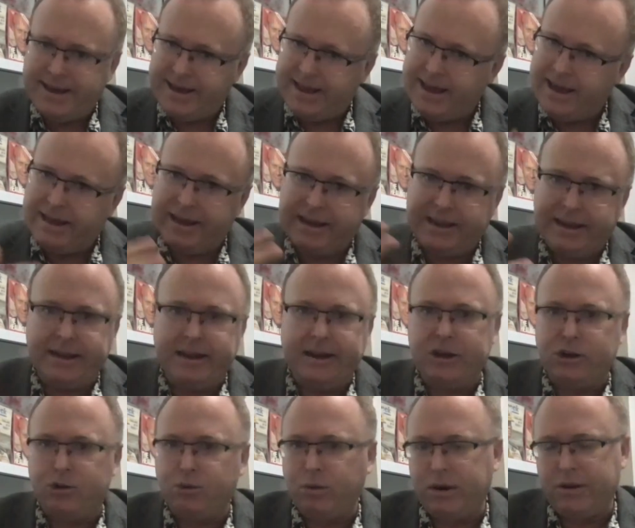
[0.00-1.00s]
And again, in
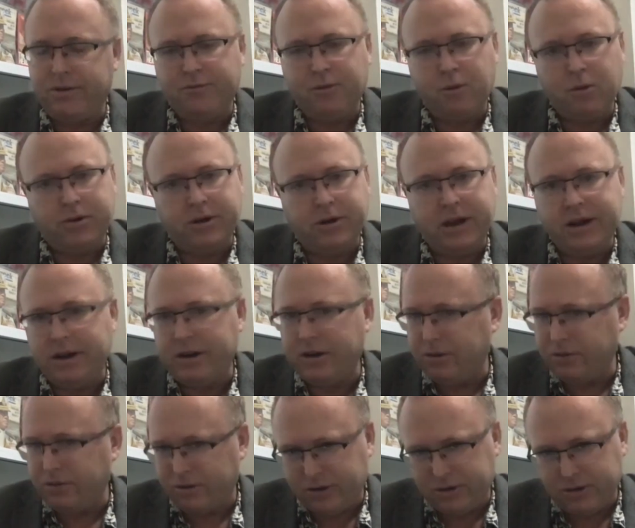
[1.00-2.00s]
2014,
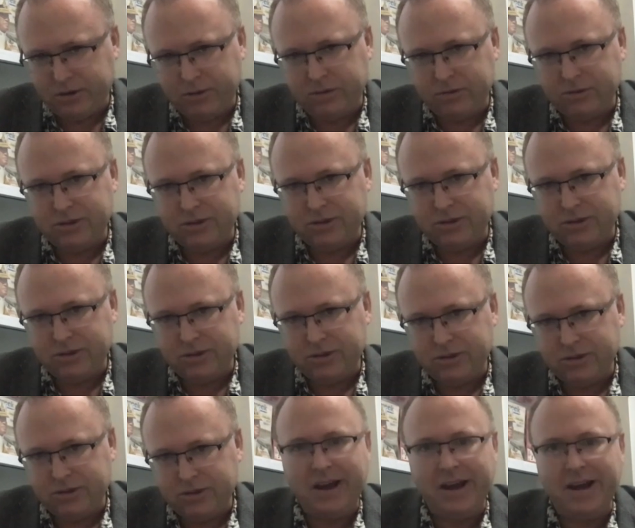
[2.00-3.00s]
another coup. So
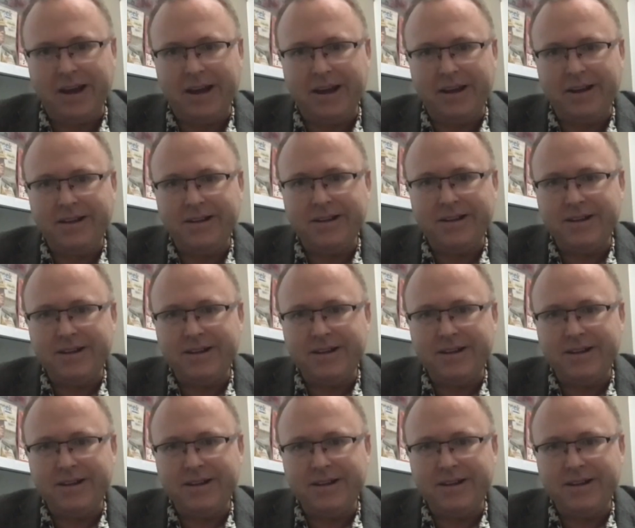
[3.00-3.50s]
today,